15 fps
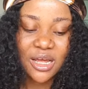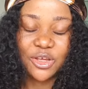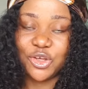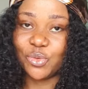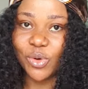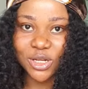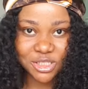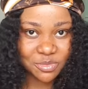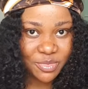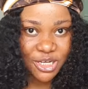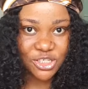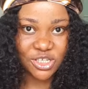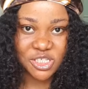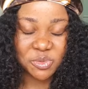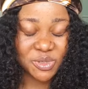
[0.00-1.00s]
You want to
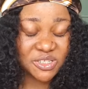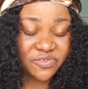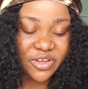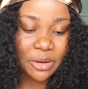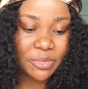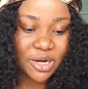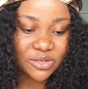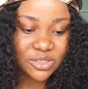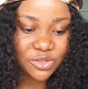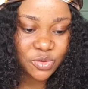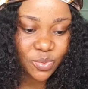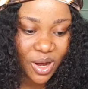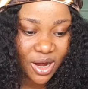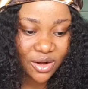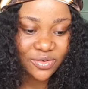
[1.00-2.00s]
mention a specific amount as
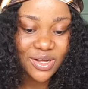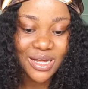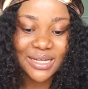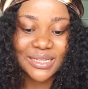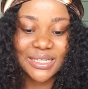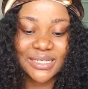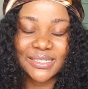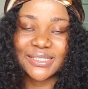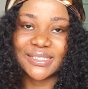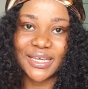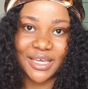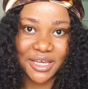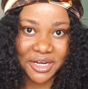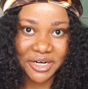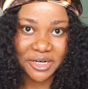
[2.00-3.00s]
well this
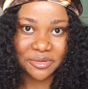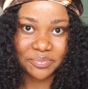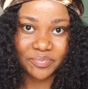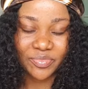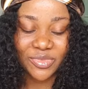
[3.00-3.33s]
year.